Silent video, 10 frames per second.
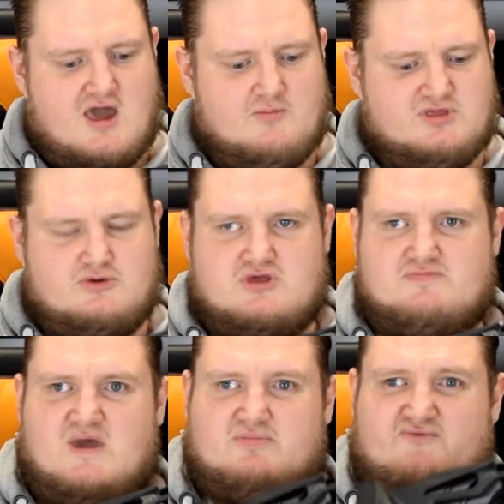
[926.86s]
We do
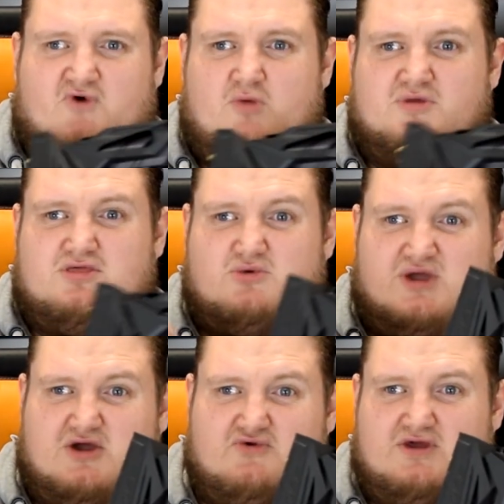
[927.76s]
expect performance to
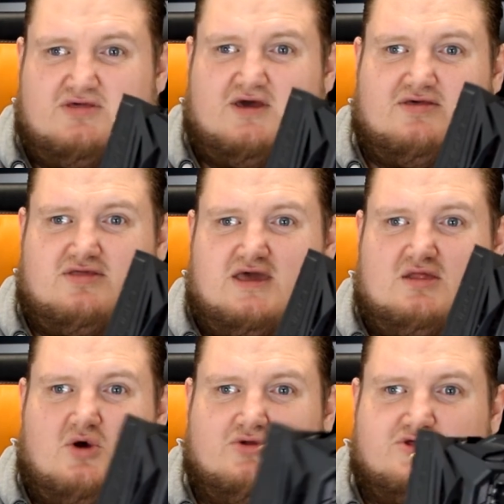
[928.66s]
increase as the
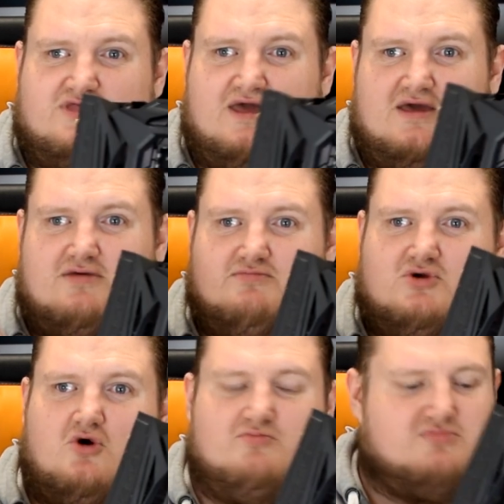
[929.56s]
launch day
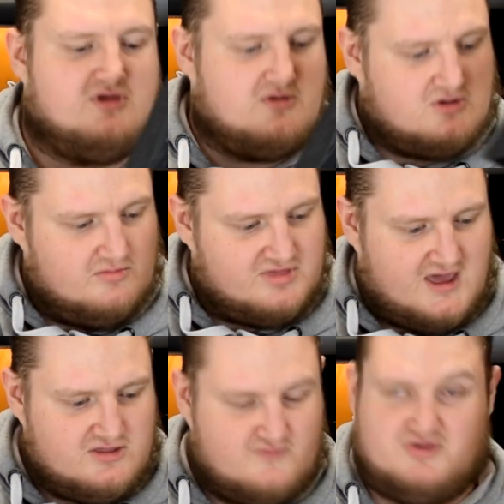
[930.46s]
comes
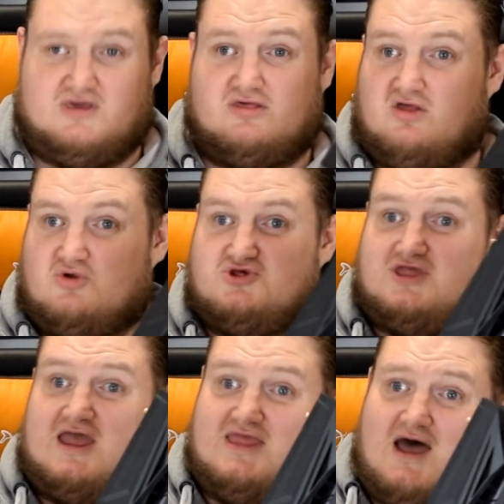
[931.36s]
ahead. Obviously, it's launch
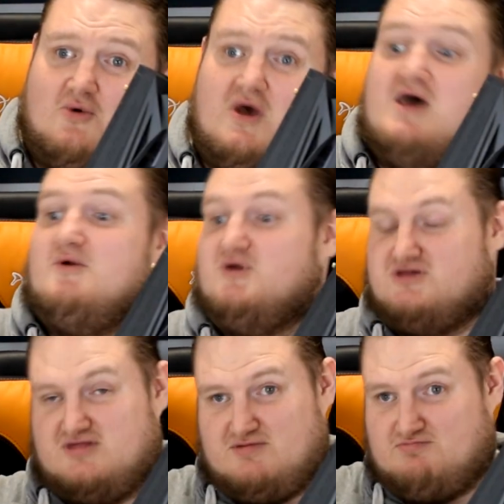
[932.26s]
day now, which
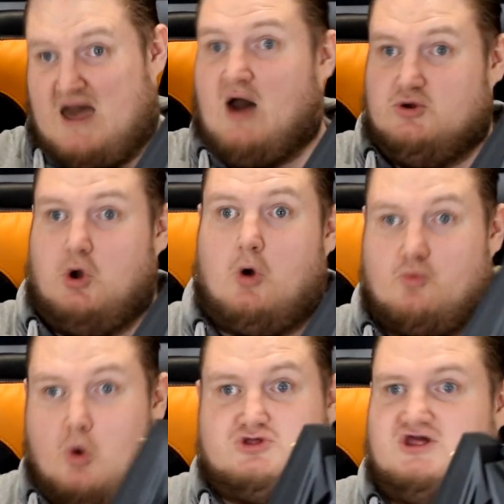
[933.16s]
is how you're
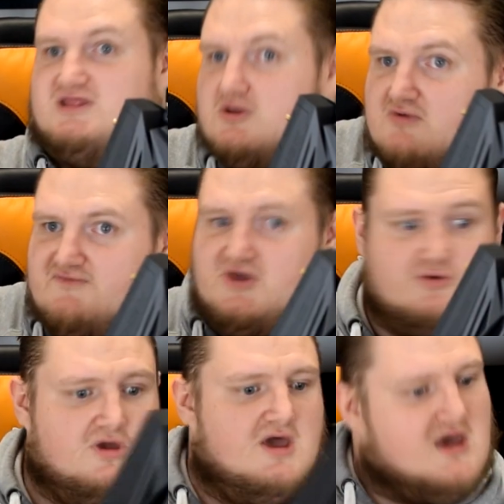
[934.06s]
watching the review.